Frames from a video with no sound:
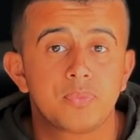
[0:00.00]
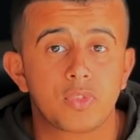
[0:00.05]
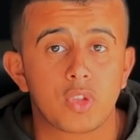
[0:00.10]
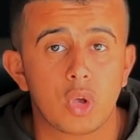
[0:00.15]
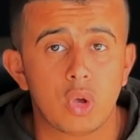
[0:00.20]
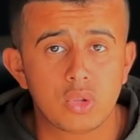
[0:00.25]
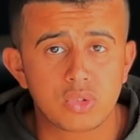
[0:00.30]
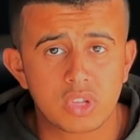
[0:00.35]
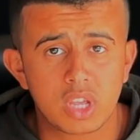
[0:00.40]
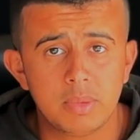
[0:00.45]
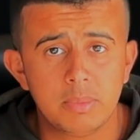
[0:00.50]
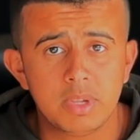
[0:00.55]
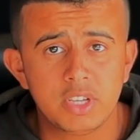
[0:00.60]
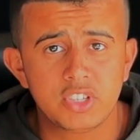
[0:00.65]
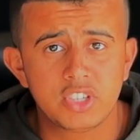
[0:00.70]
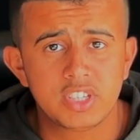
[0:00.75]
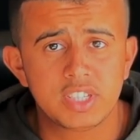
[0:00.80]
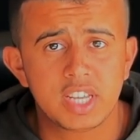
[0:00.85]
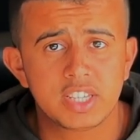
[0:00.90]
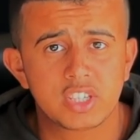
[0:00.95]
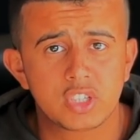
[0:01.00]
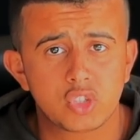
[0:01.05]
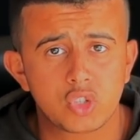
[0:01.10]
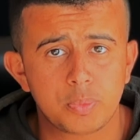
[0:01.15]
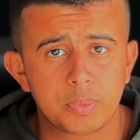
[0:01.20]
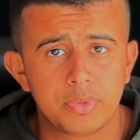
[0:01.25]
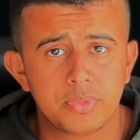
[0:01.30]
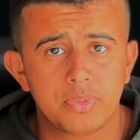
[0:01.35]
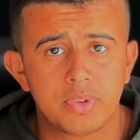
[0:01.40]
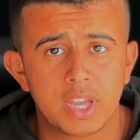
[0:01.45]
Also, I mentioned that a
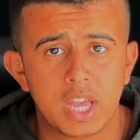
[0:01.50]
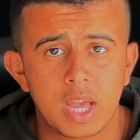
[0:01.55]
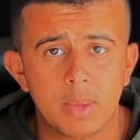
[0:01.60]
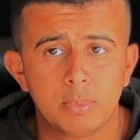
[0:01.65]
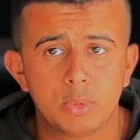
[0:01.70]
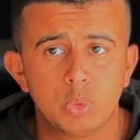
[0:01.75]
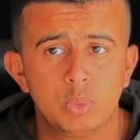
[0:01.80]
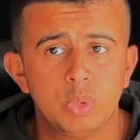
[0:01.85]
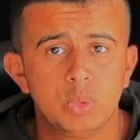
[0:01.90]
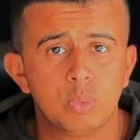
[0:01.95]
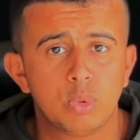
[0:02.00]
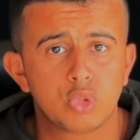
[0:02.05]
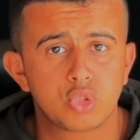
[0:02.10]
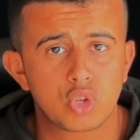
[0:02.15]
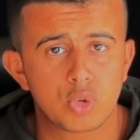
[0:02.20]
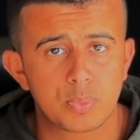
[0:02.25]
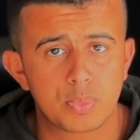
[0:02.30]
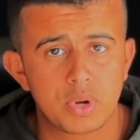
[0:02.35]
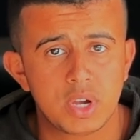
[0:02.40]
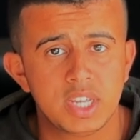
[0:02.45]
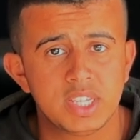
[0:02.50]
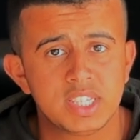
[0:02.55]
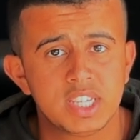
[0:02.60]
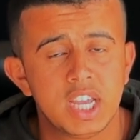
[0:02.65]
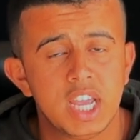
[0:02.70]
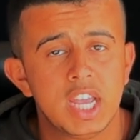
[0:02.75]
Shopify app to be able to operate